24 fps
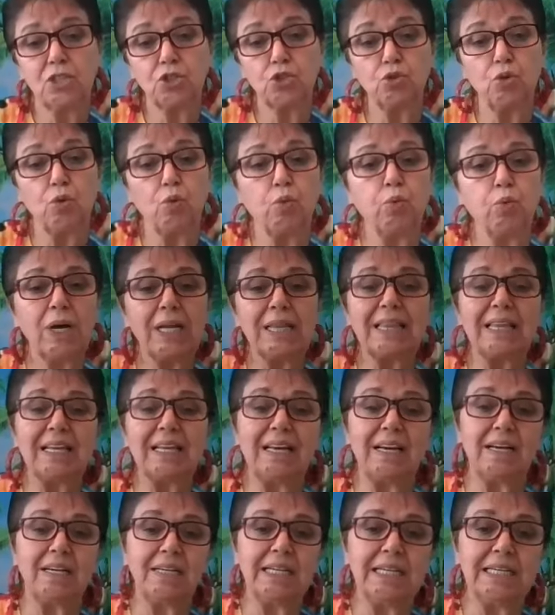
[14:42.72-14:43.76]
So what
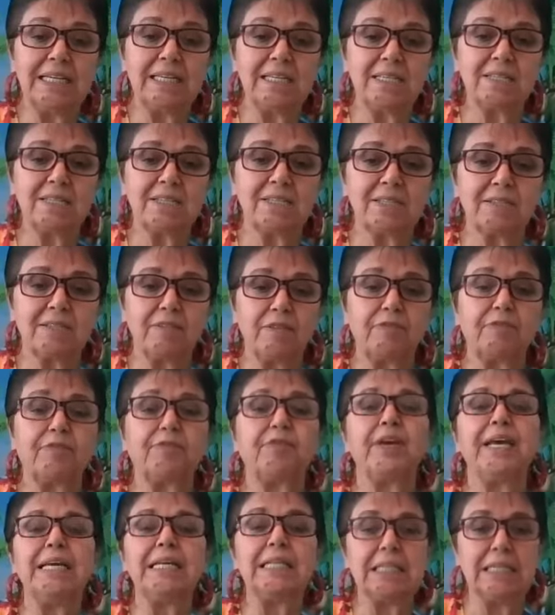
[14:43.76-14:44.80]
is
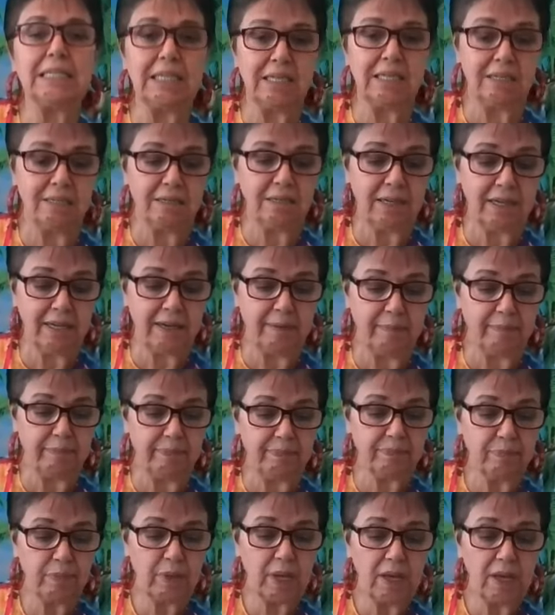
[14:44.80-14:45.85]
faith in
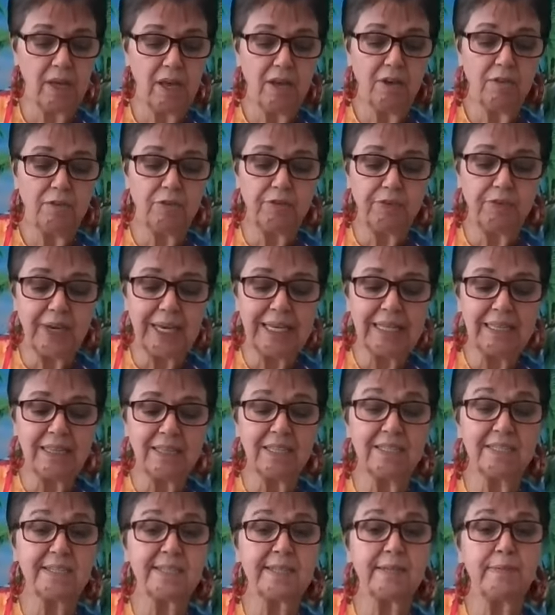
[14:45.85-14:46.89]
him? Faith
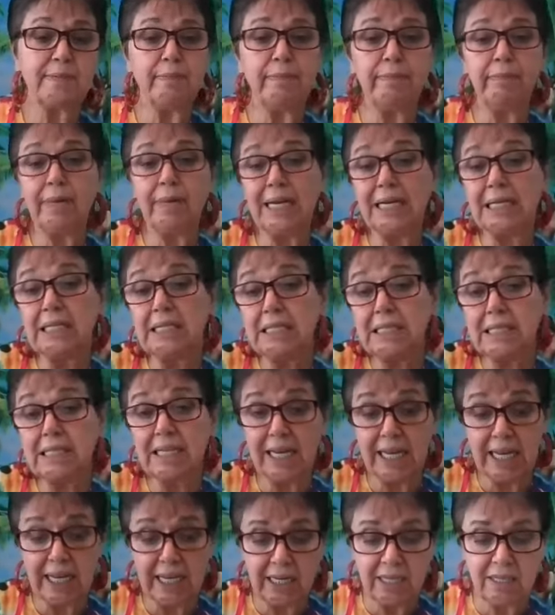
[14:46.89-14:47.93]
is
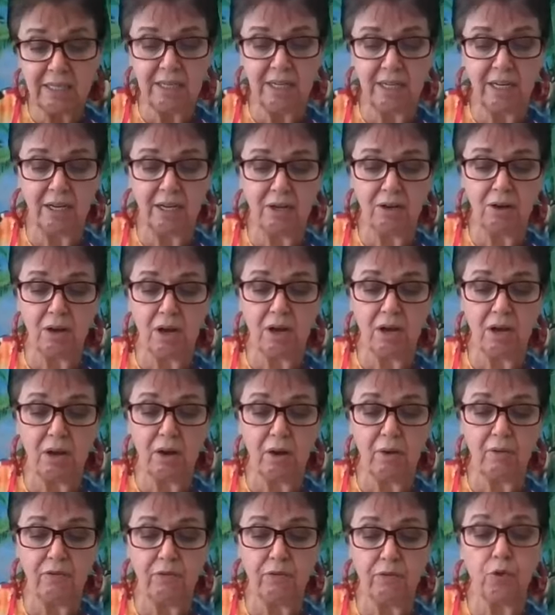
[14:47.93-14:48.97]
maintaining
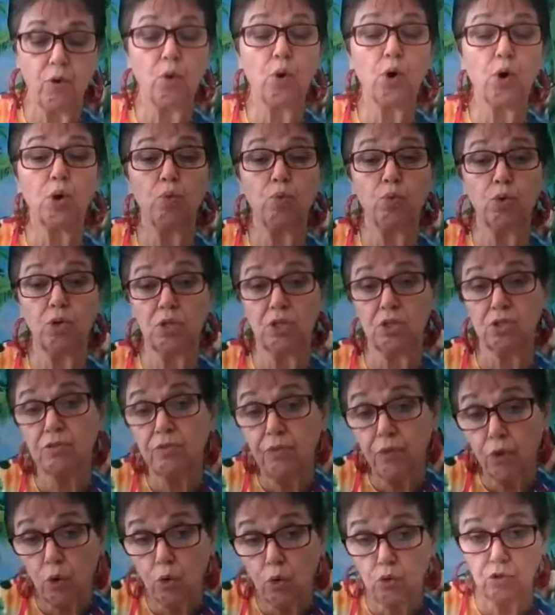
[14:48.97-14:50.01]
a forward
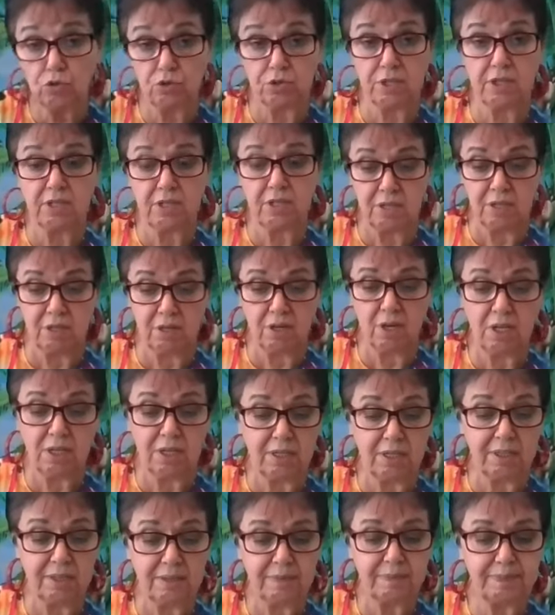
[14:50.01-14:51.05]
focus on
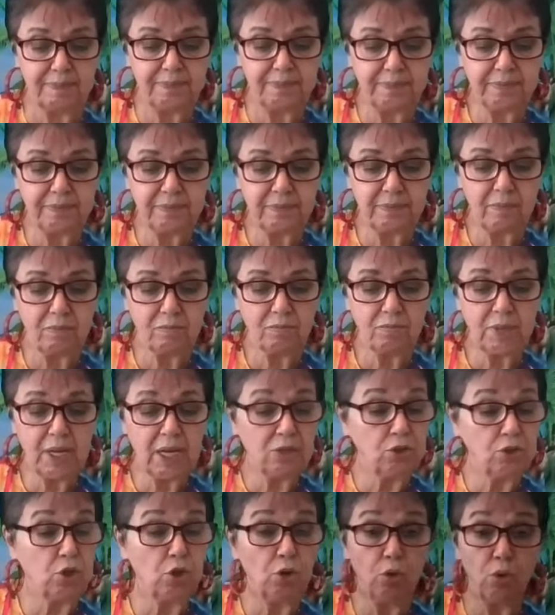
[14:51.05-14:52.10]
God.
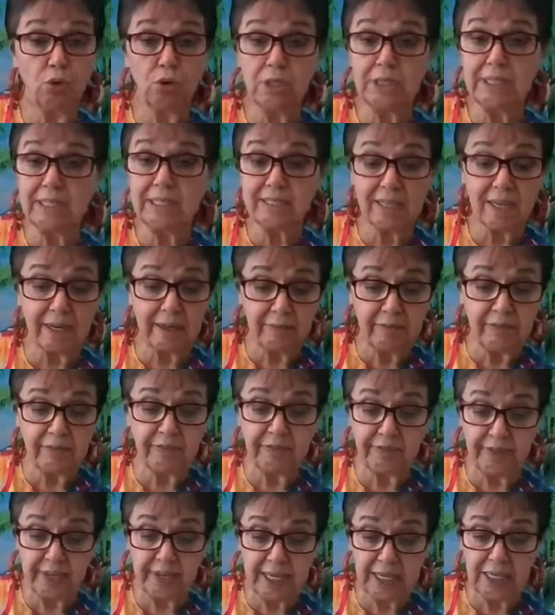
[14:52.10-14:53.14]
The only time
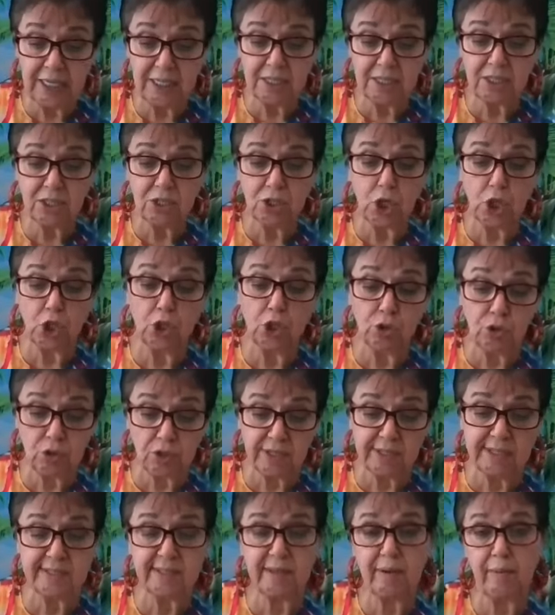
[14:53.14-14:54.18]
faith
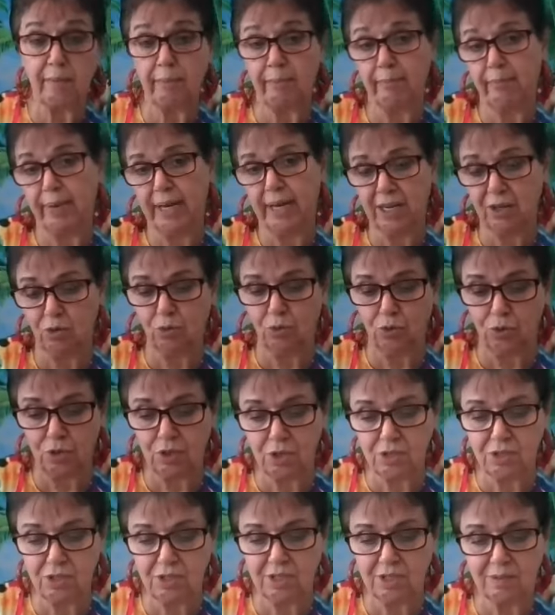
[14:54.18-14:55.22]
looks
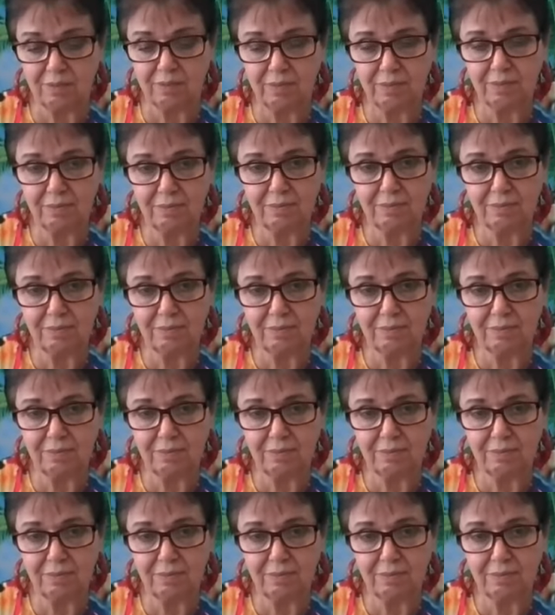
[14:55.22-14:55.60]
backwards